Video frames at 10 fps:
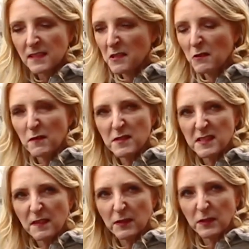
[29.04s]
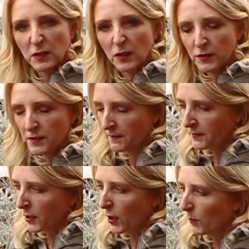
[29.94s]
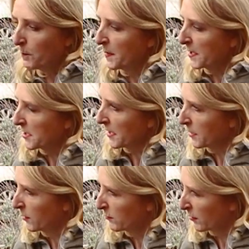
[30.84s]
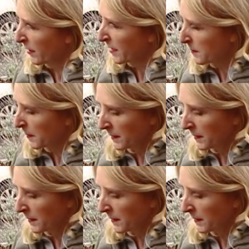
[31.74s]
I know love's a difficult concept for a cold bitch like you to grasp.